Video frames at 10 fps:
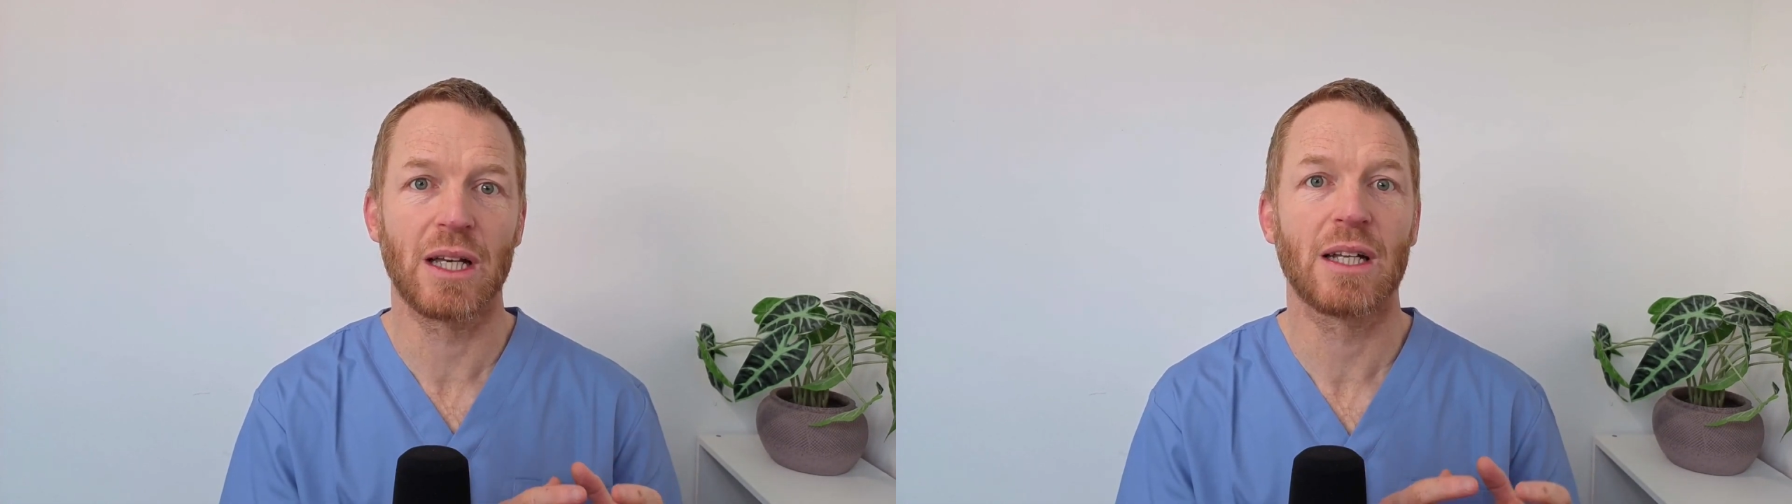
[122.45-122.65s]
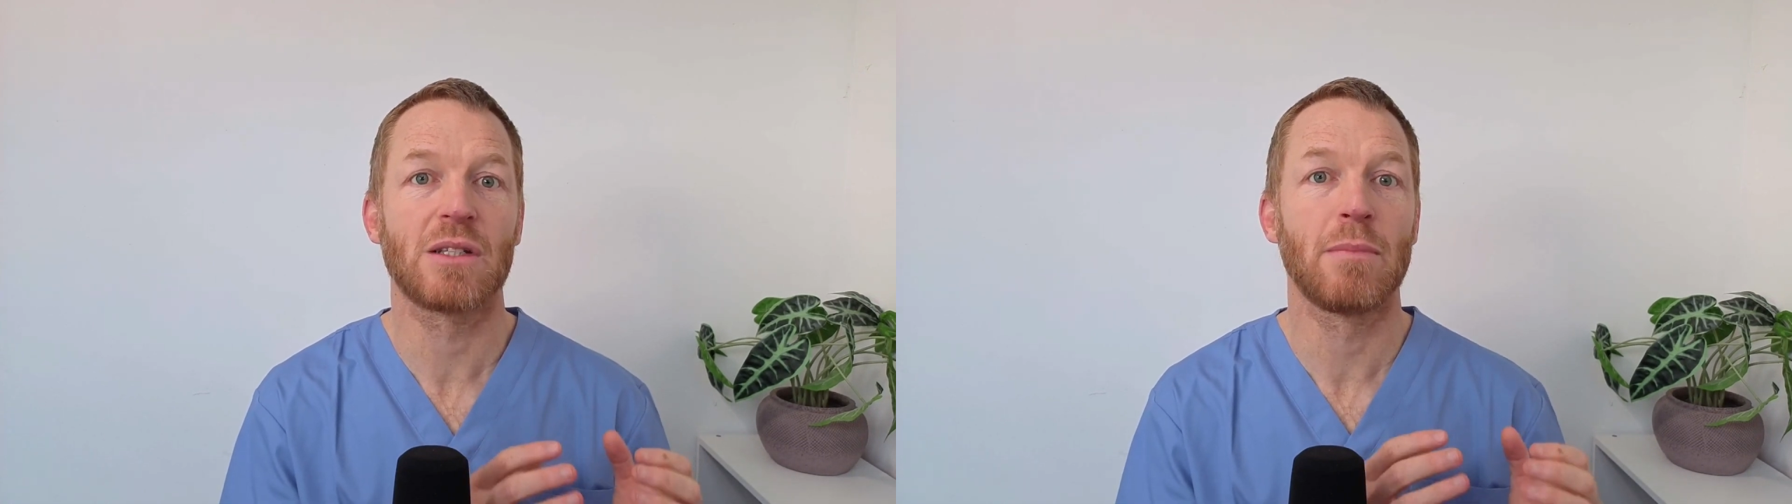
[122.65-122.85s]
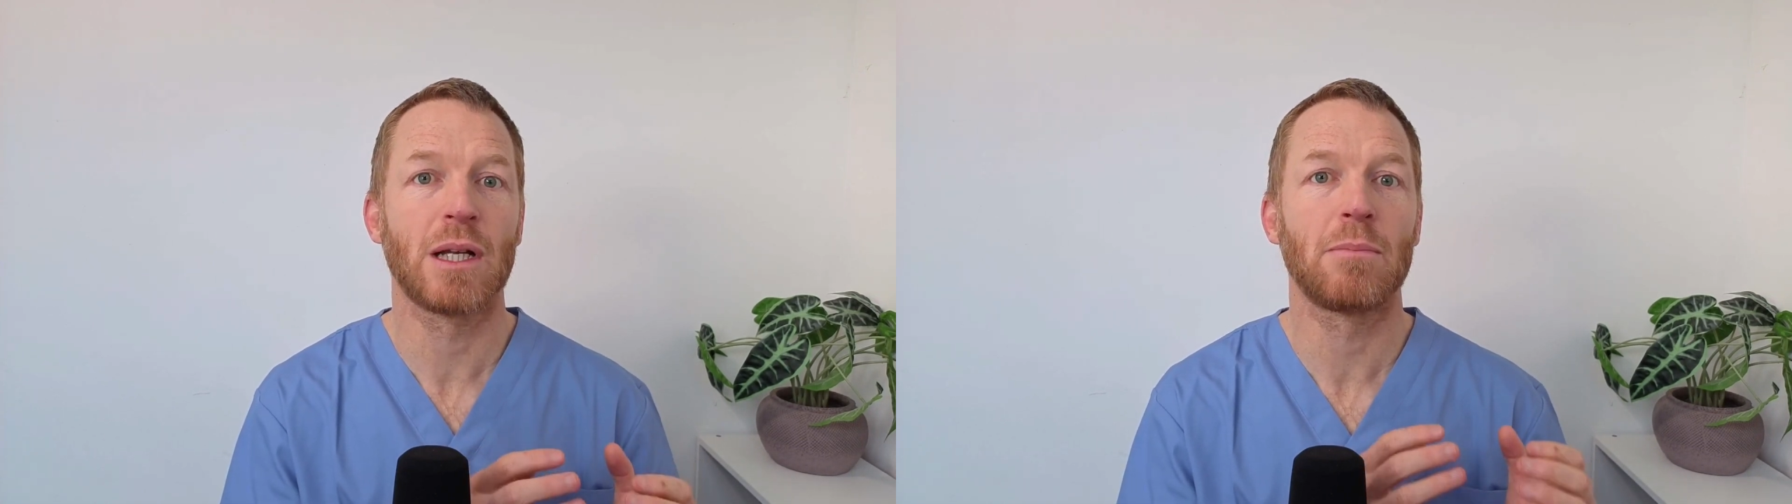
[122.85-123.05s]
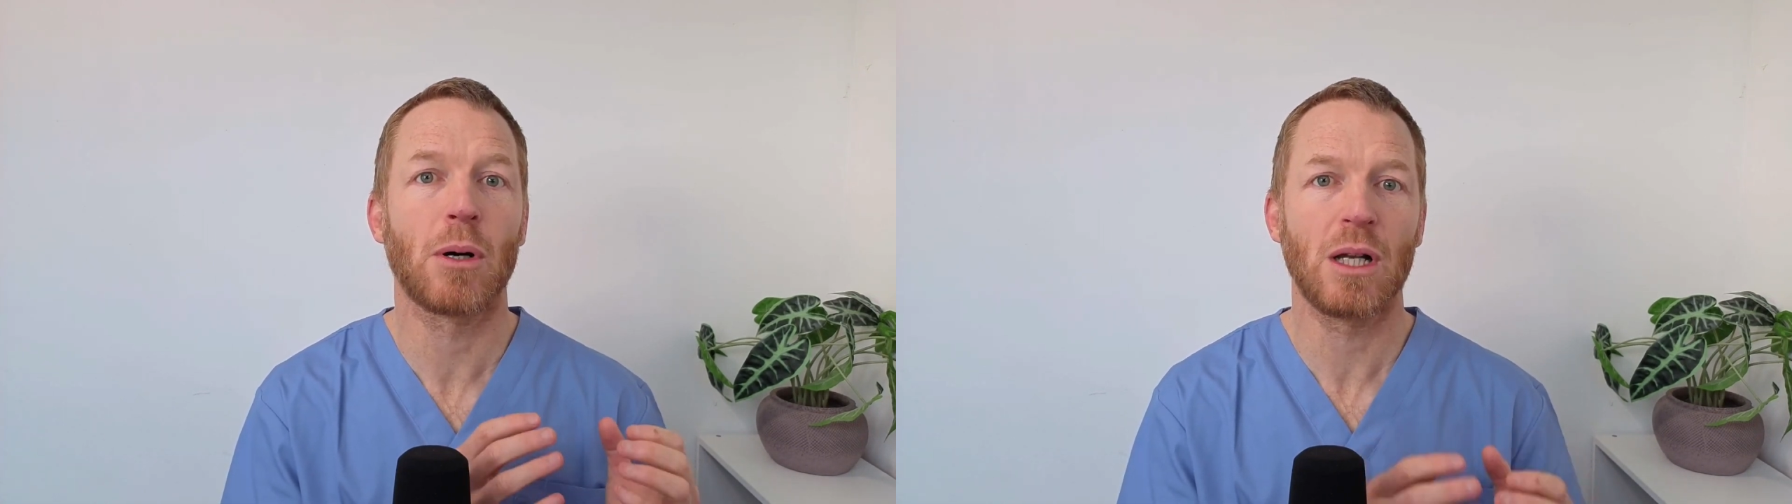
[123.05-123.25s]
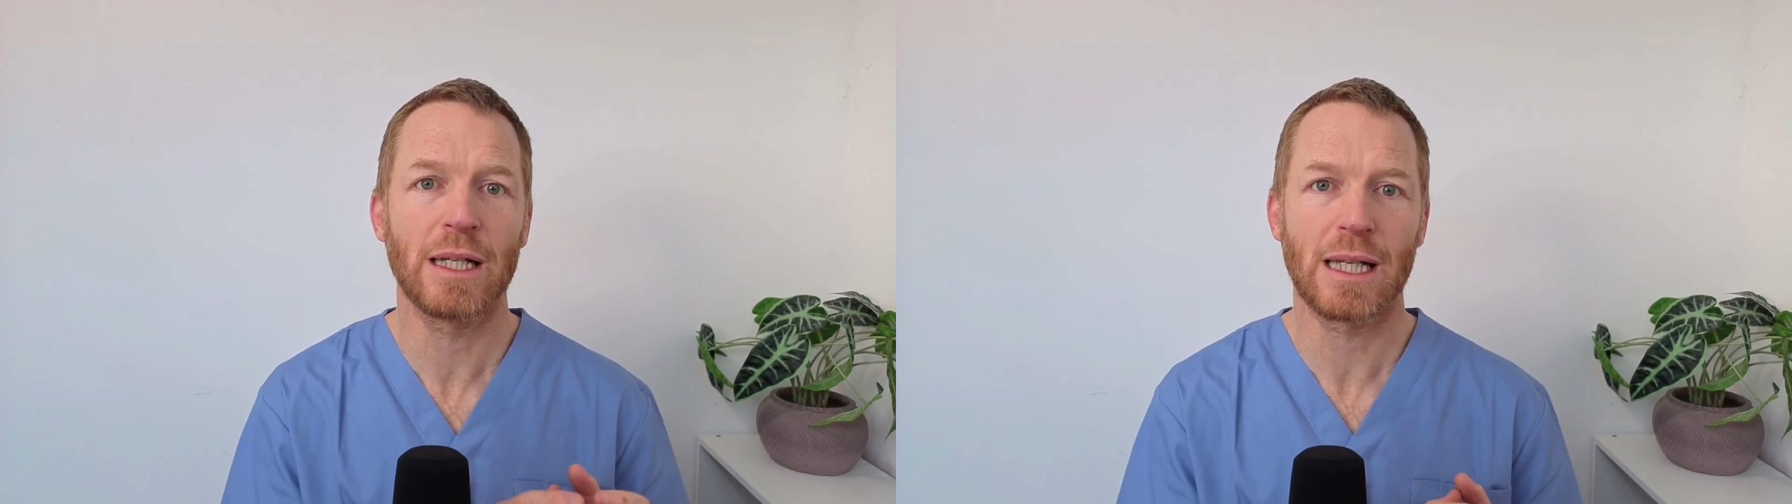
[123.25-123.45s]
it's
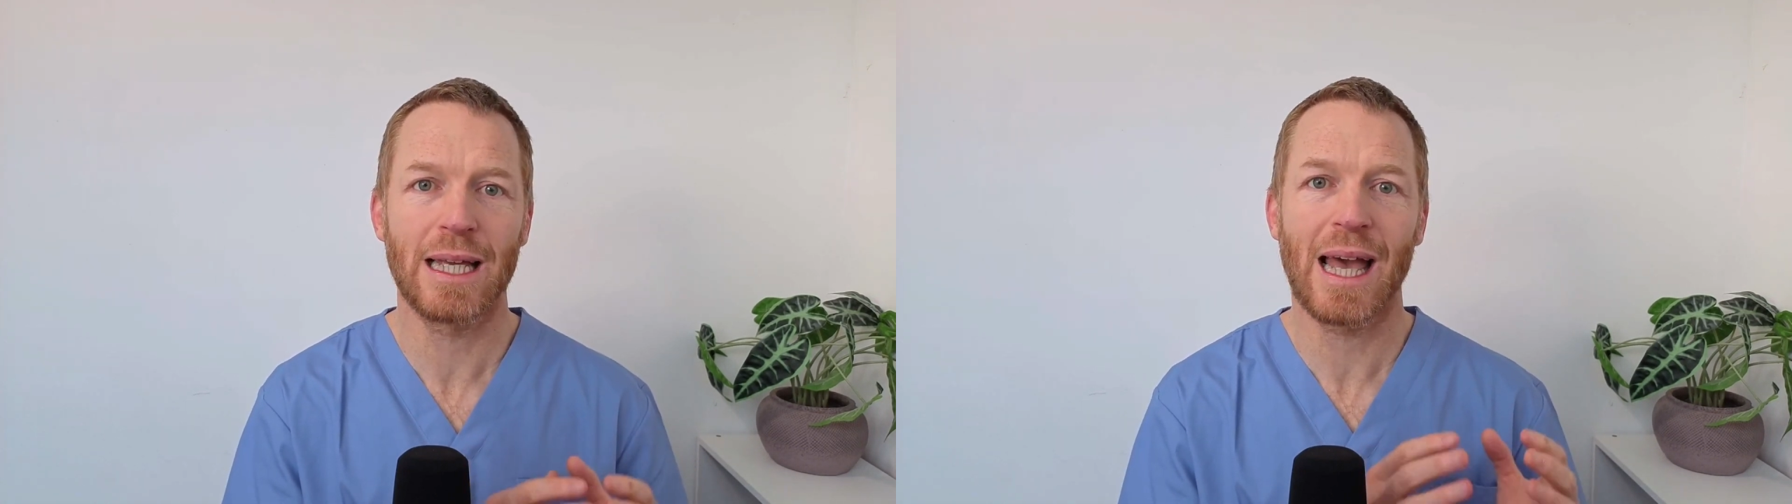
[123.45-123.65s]
metabolically